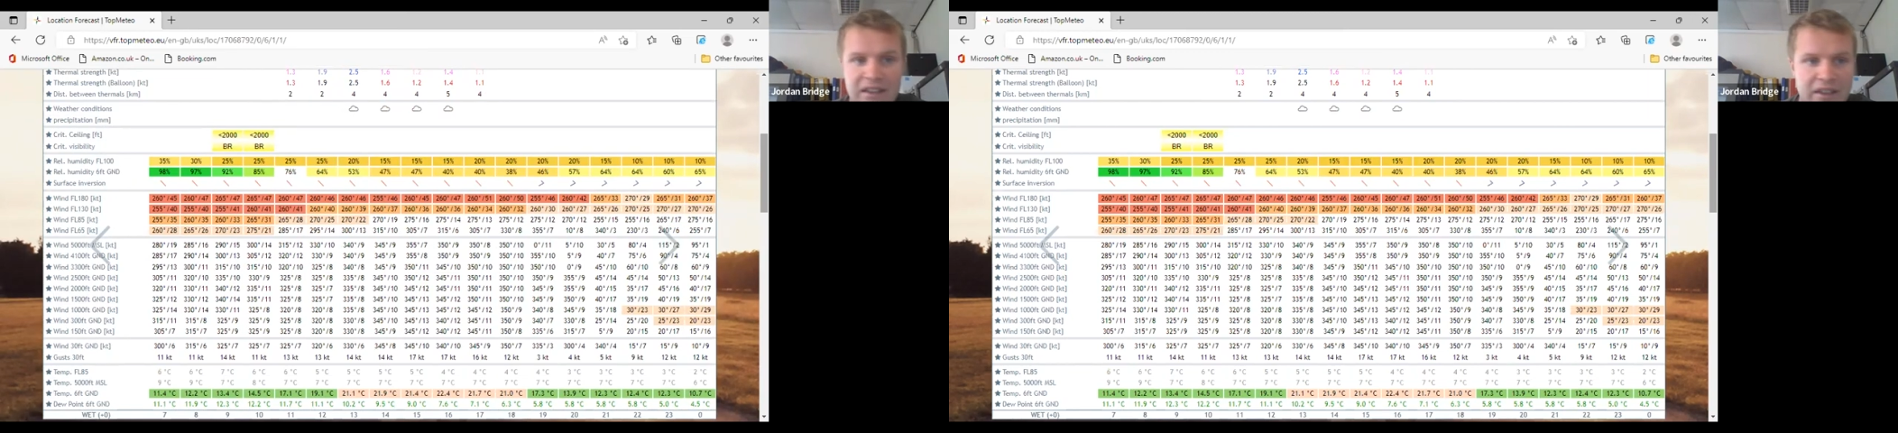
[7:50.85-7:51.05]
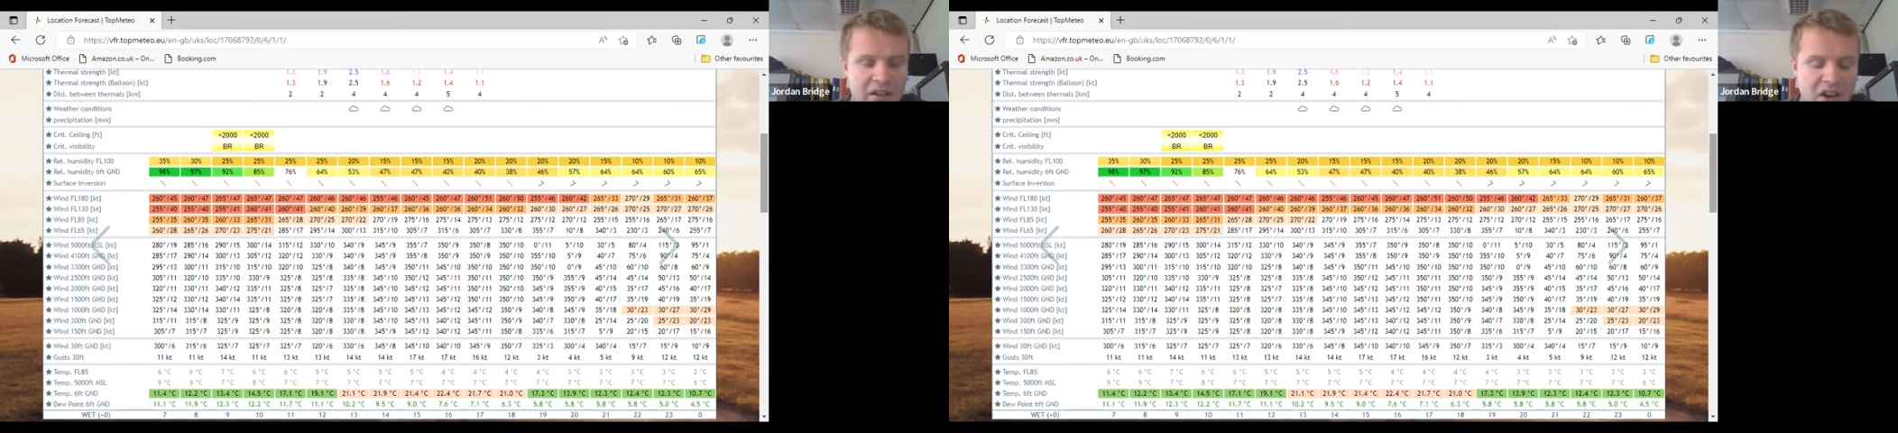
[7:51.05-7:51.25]

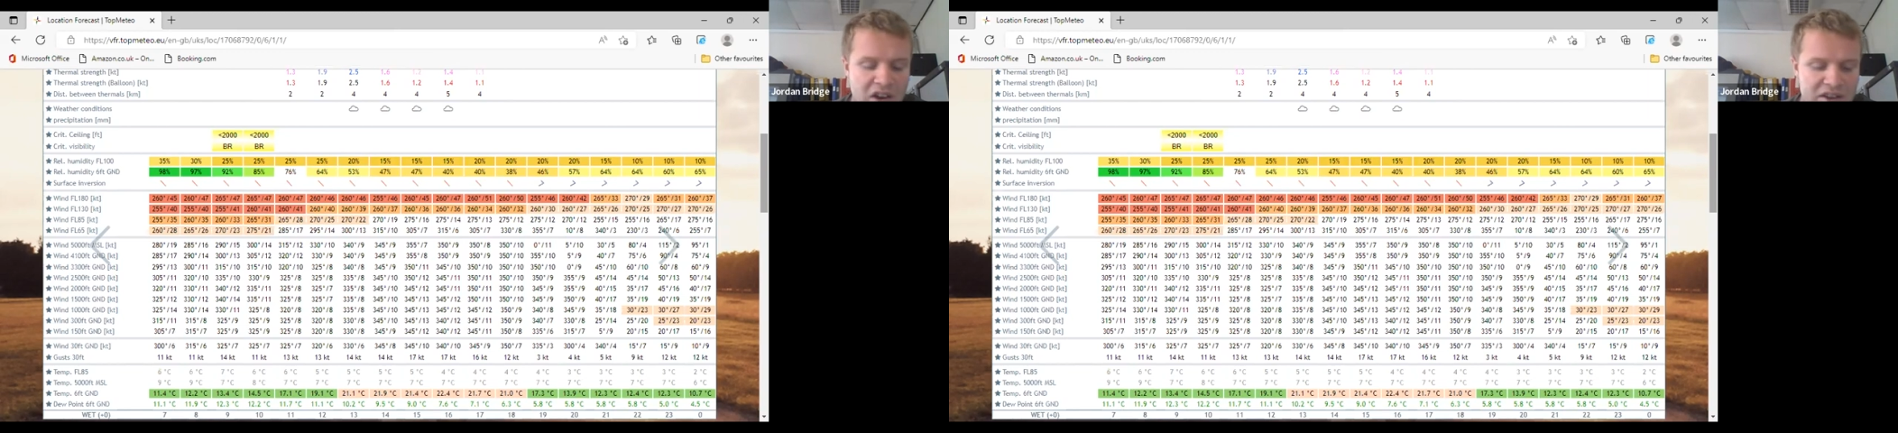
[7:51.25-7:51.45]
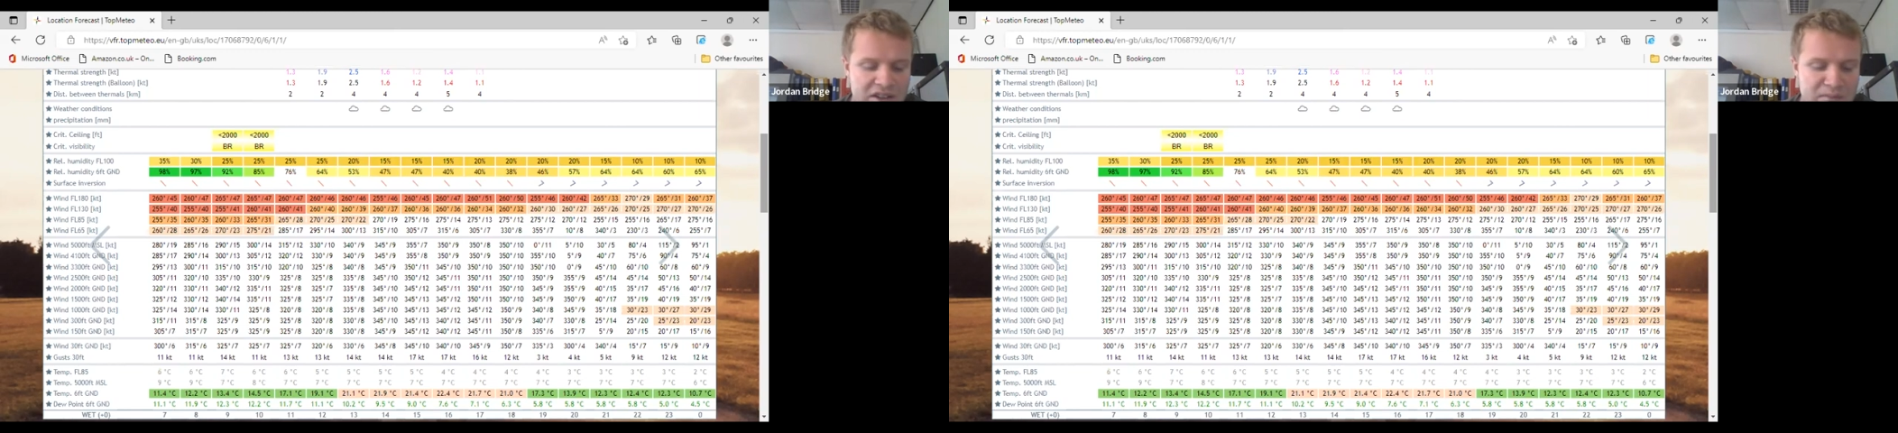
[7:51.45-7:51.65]
There are
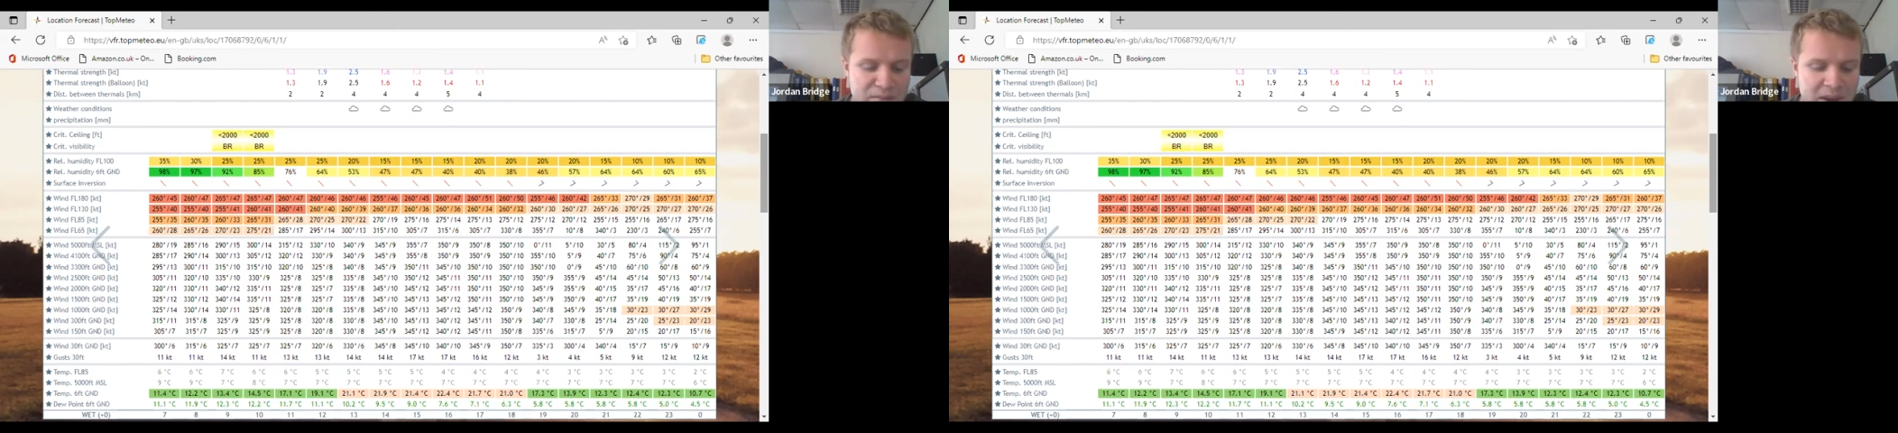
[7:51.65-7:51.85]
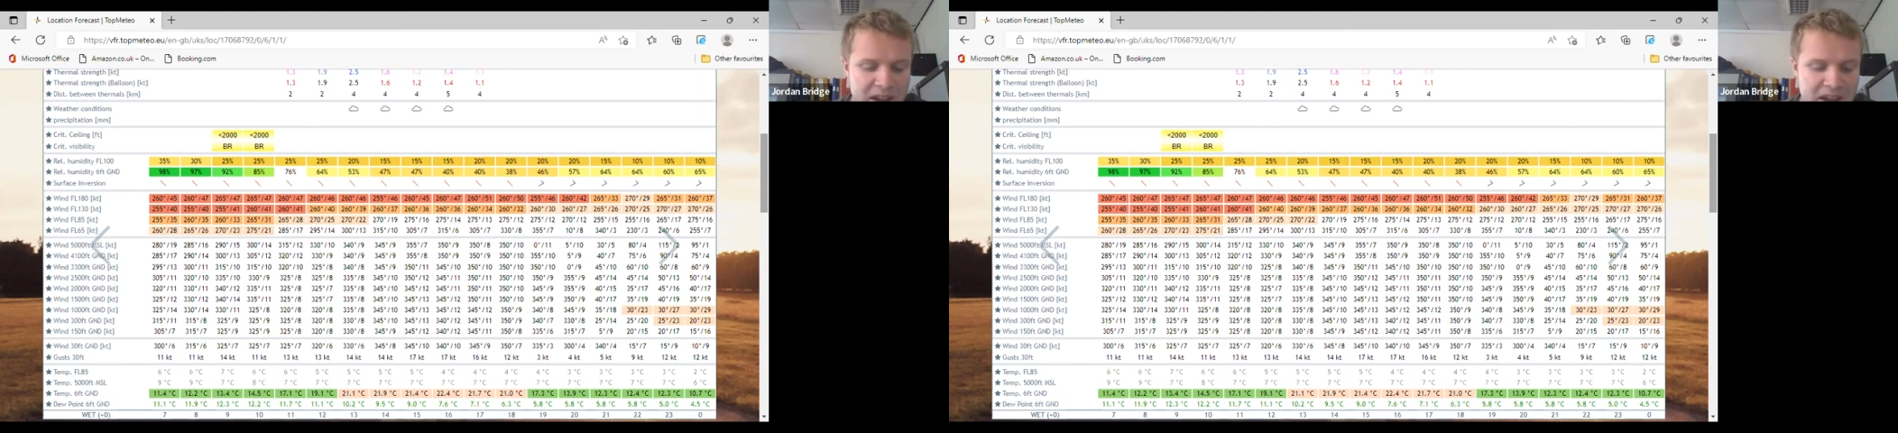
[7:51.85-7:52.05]

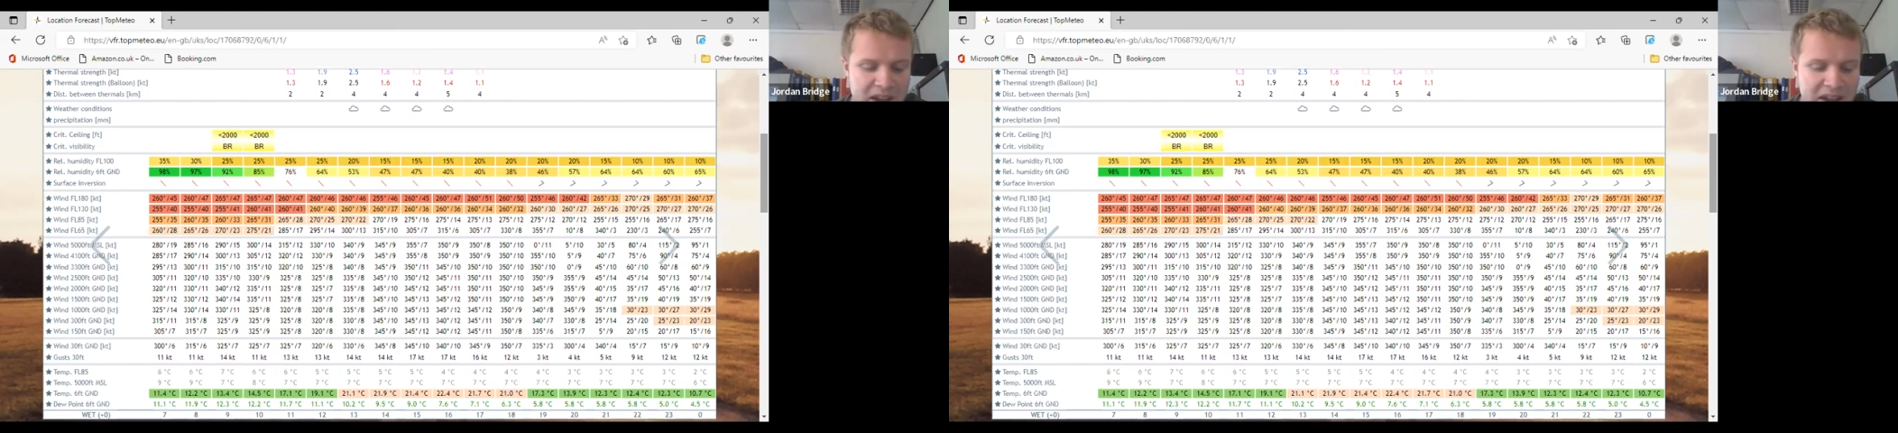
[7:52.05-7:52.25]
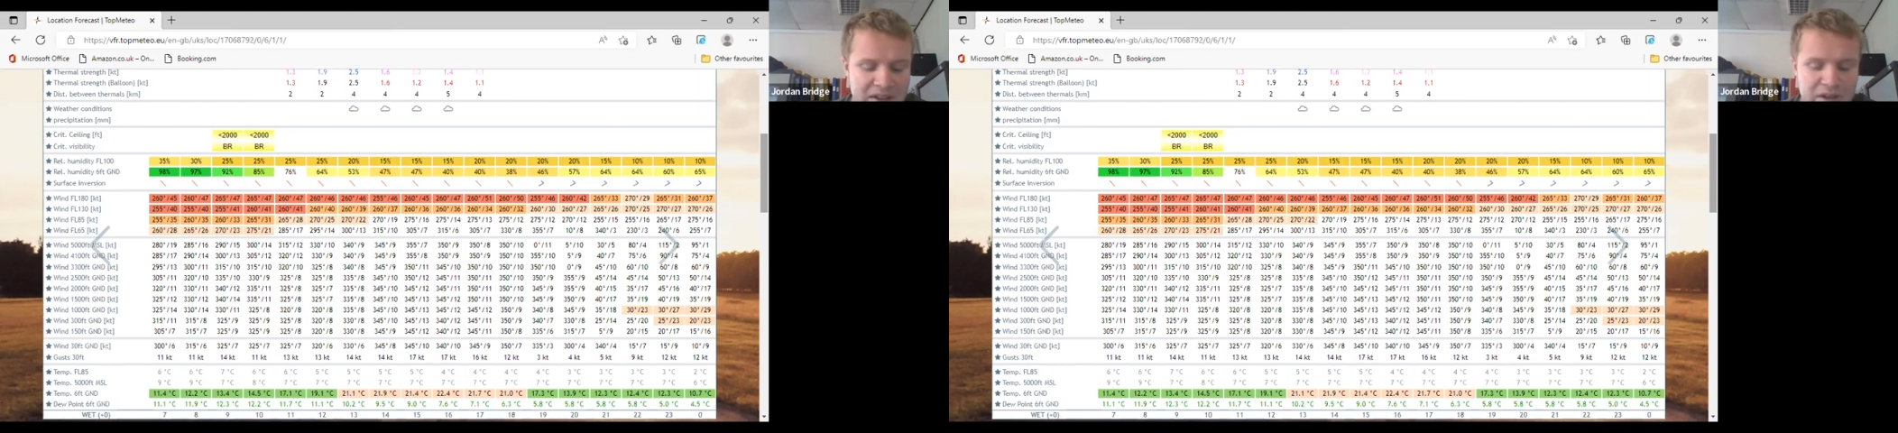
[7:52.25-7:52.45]
some
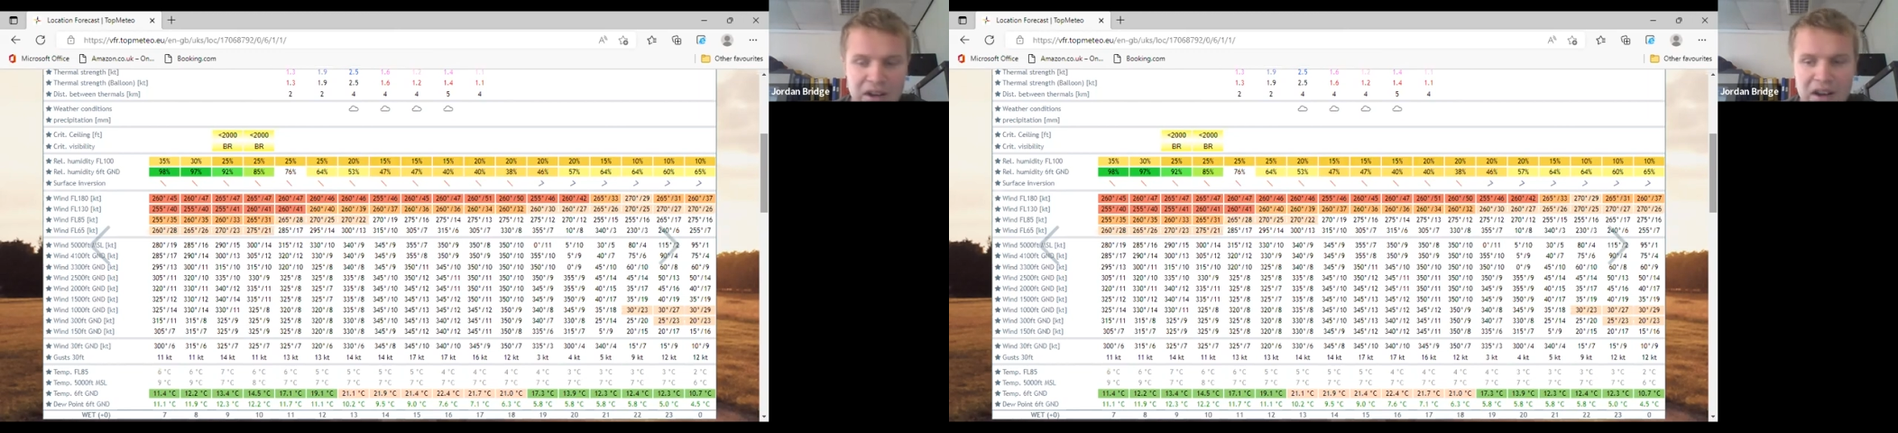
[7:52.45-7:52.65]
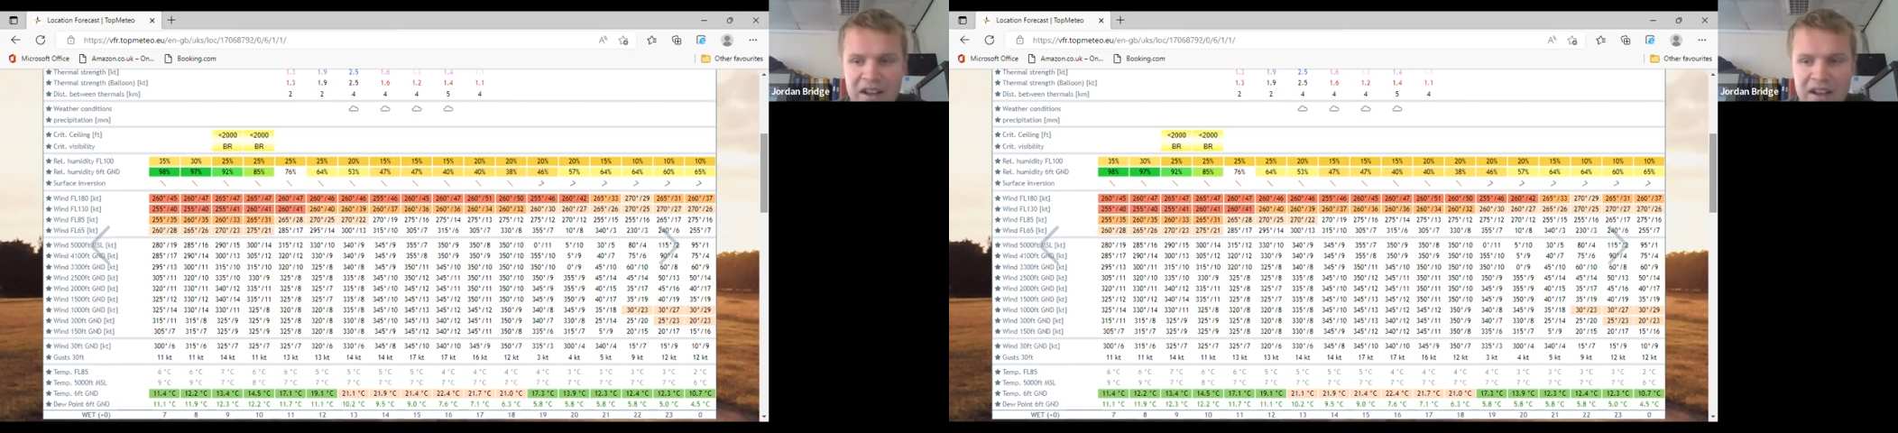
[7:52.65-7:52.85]
sort of
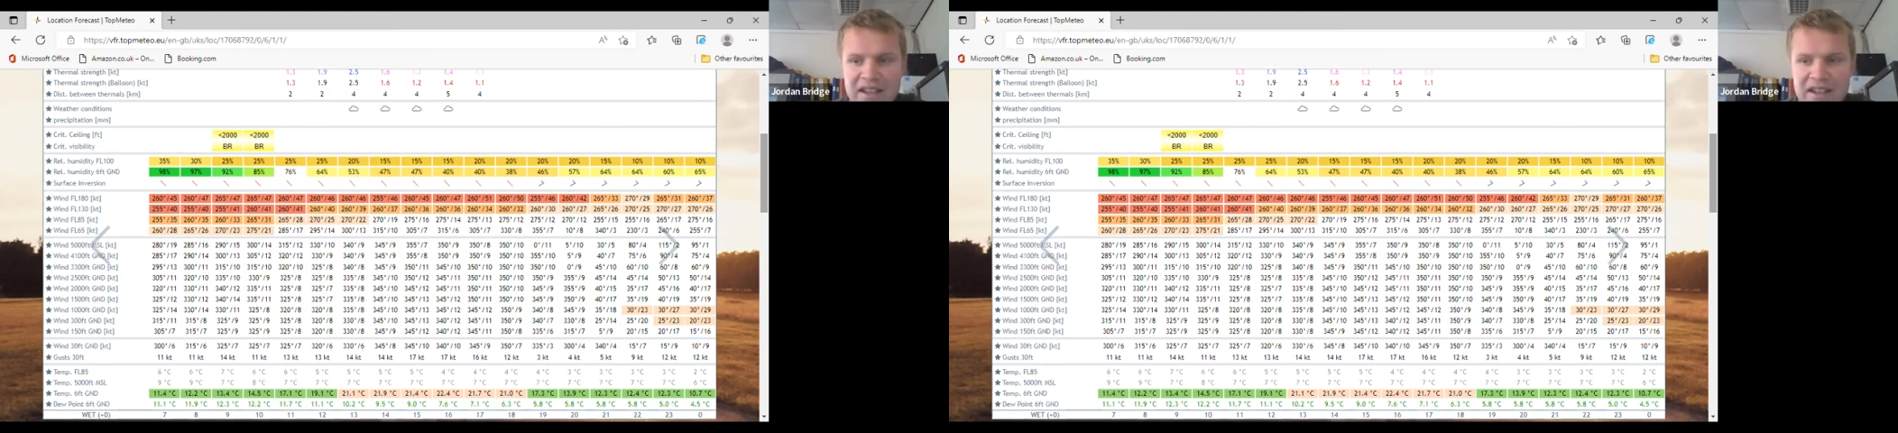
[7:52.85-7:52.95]
lines